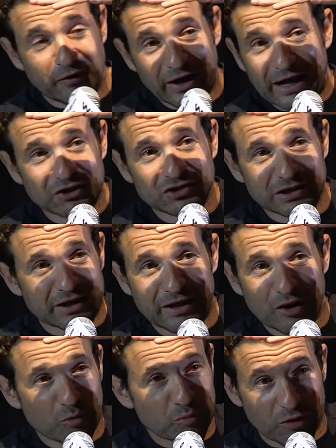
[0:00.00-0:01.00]

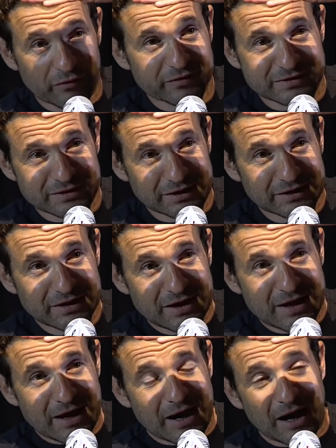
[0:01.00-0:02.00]
financially they're not profiting.
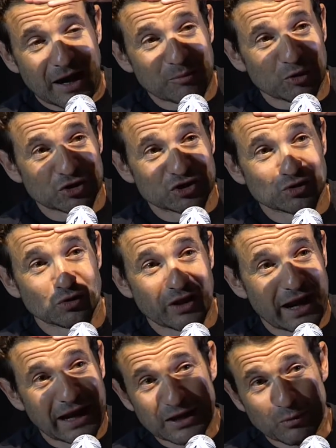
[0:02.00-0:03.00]
I'm not sure
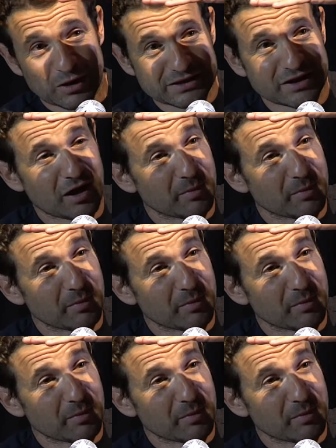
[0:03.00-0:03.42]
that anyone is